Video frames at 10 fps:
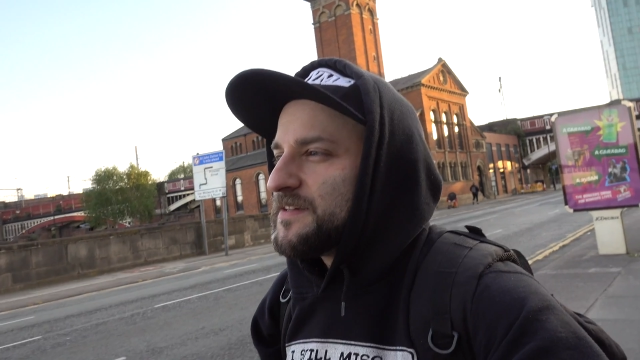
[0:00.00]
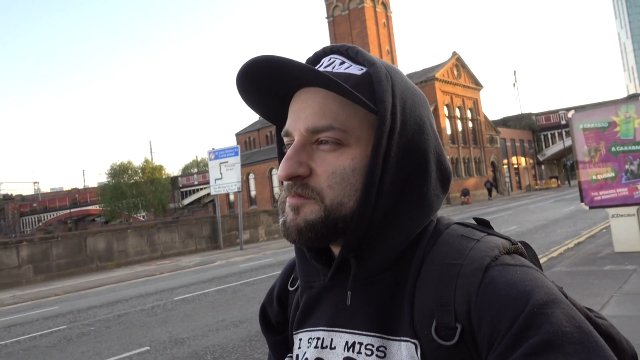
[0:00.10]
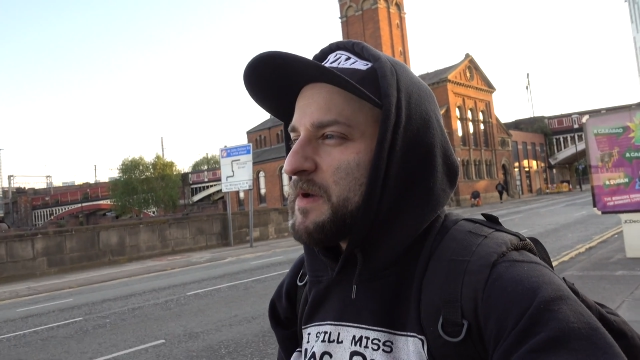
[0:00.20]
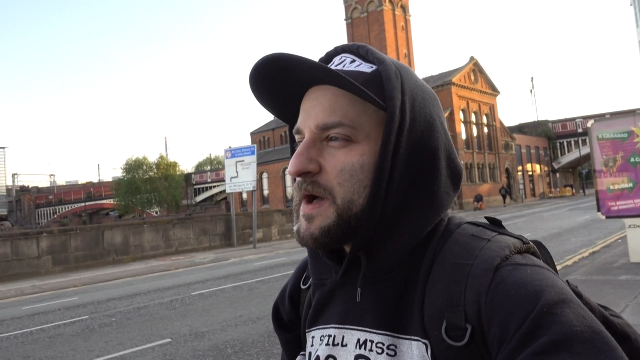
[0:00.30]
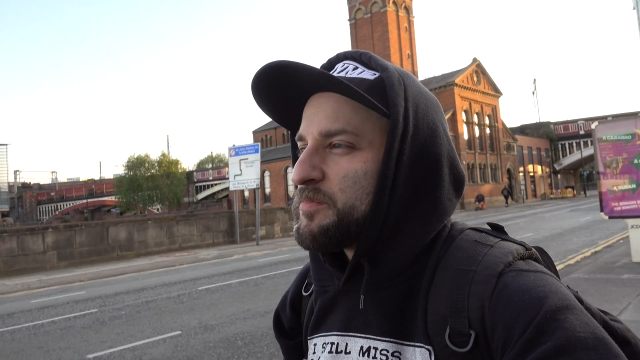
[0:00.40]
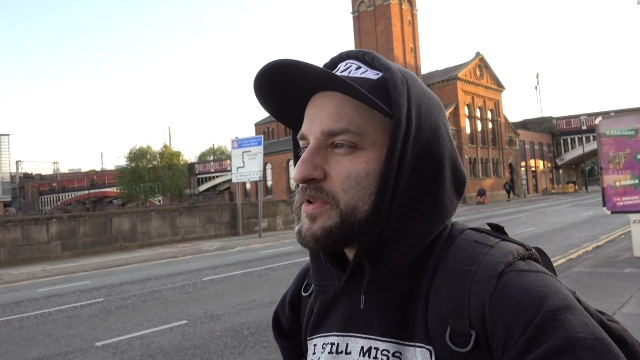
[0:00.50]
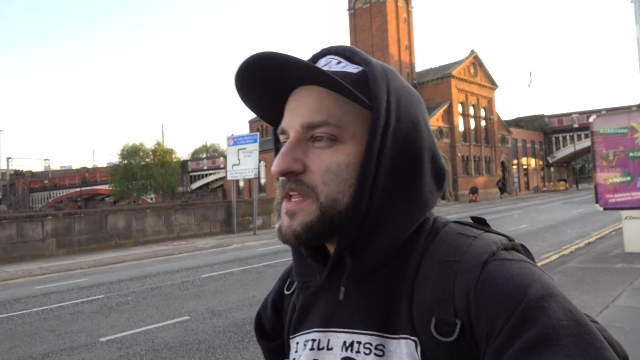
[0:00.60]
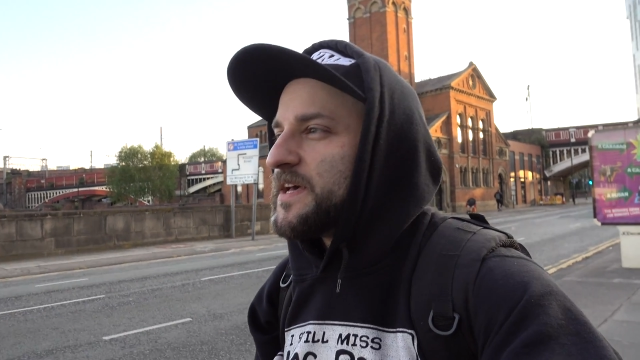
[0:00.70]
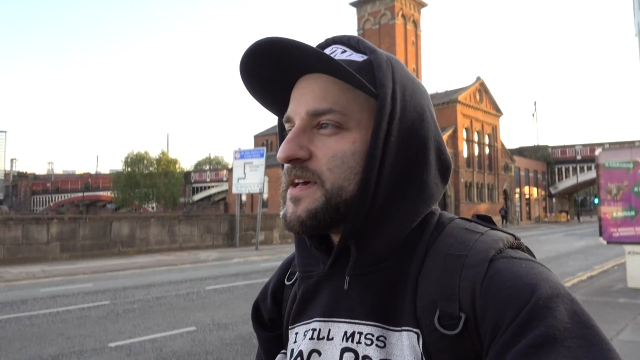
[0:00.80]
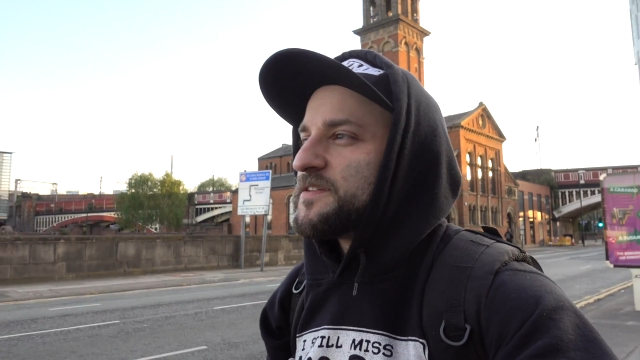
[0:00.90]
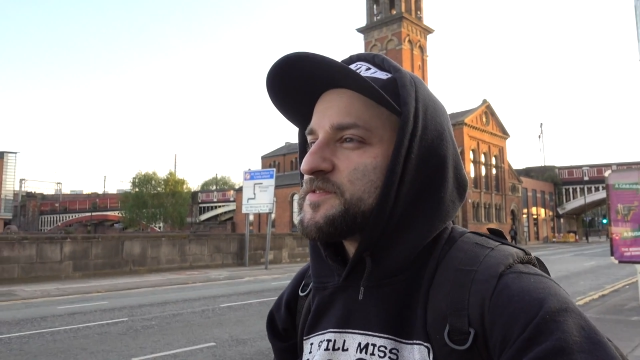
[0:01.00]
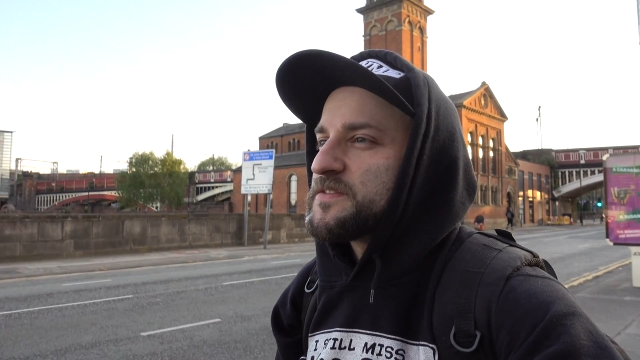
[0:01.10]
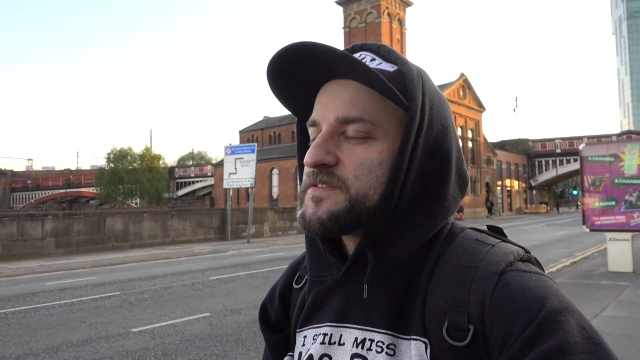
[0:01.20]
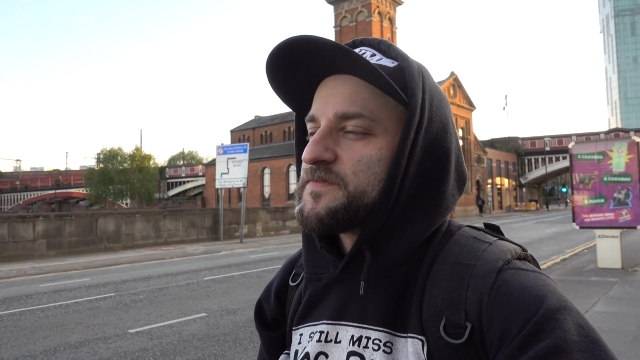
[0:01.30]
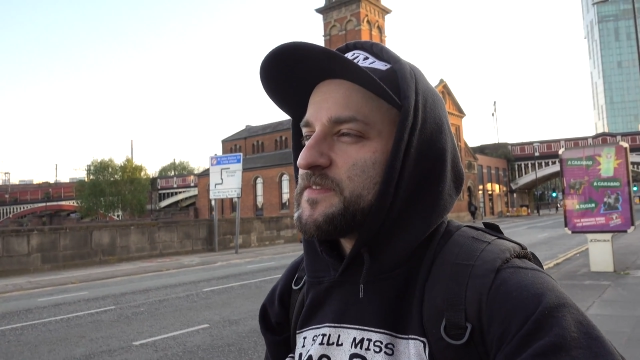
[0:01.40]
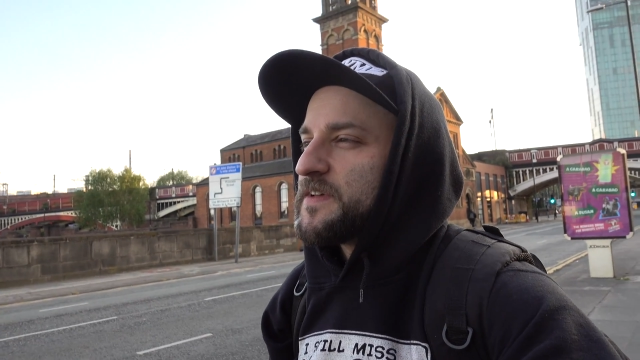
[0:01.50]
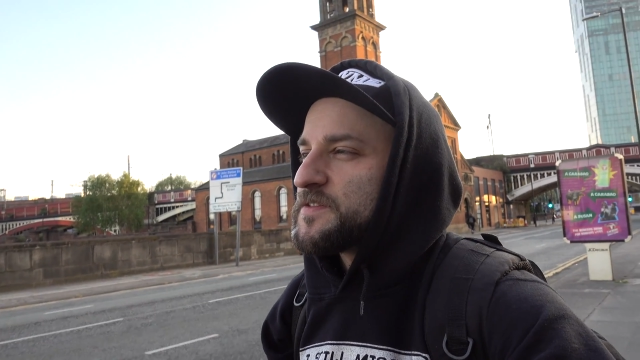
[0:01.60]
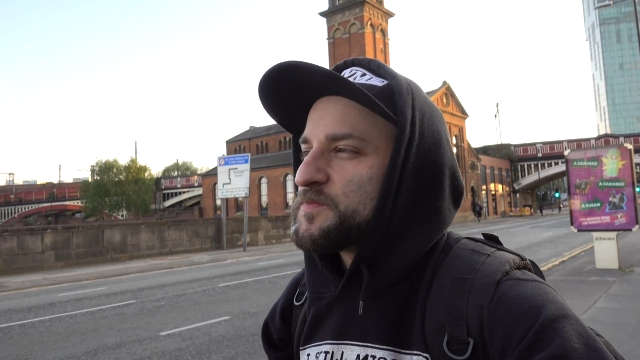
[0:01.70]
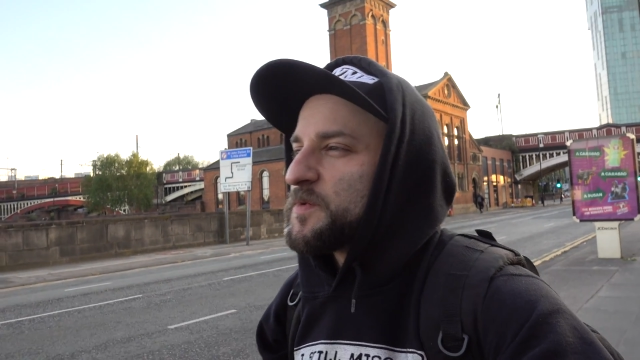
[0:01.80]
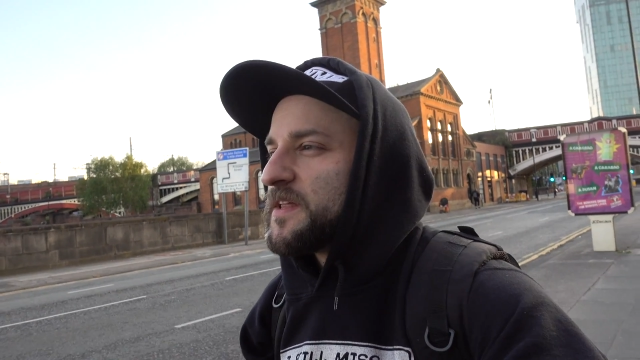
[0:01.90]
my plays,
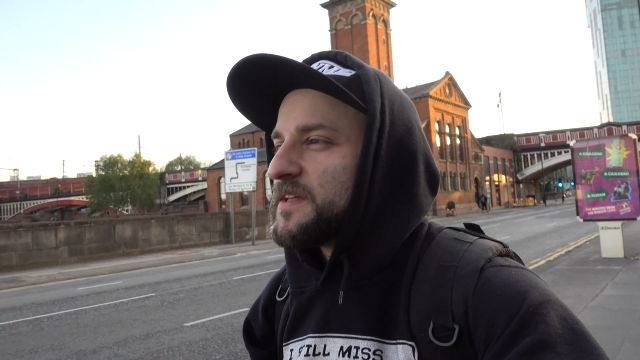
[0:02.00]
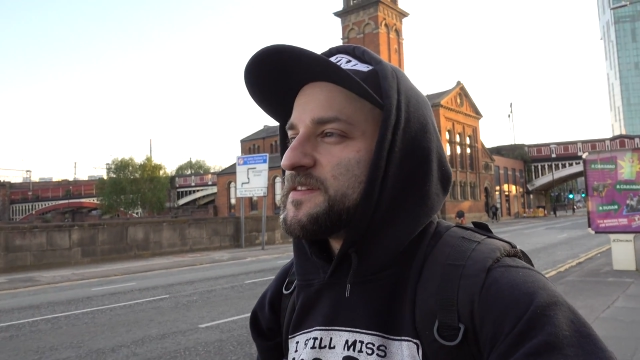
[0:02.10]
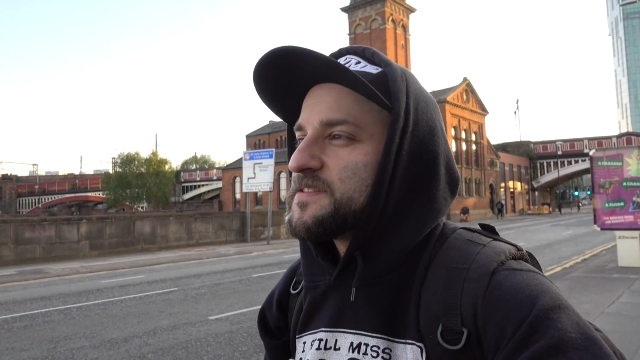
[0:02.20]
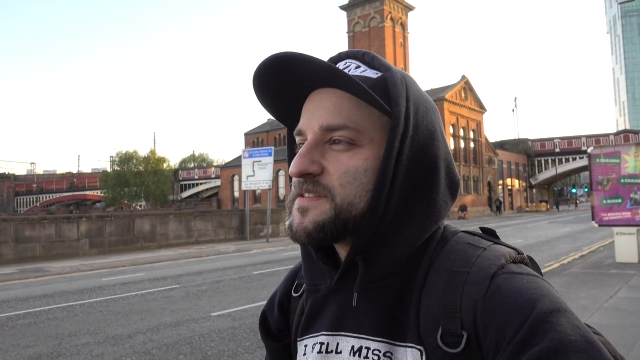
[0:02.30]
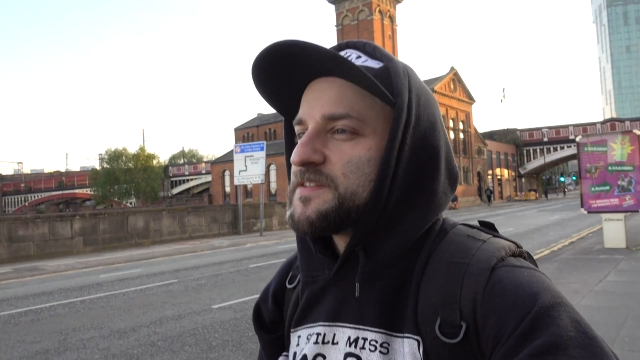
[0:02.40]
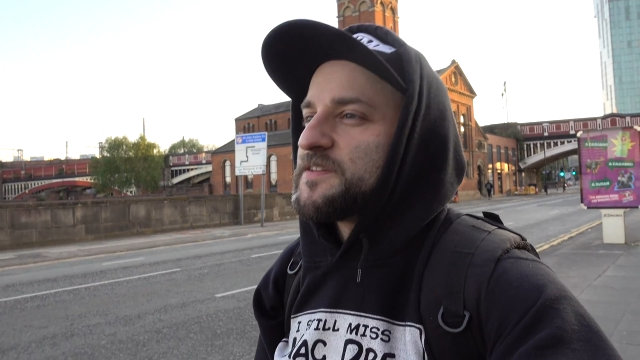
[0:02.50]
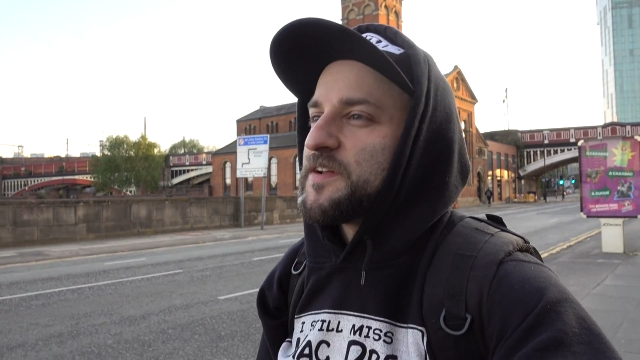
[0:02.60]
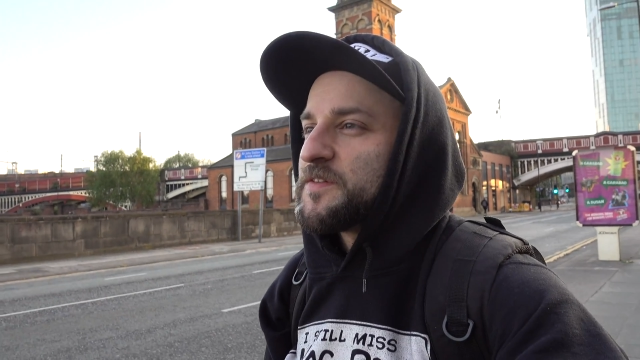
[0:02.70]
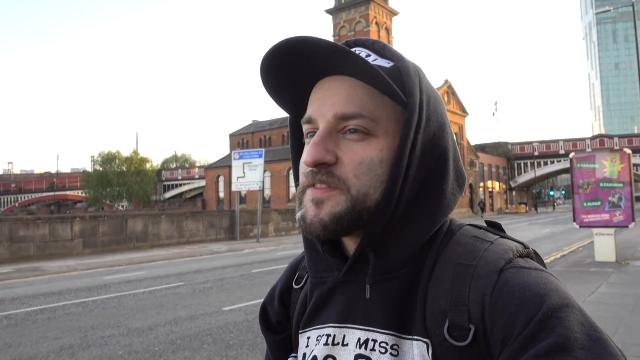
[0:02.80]
as well as, you know,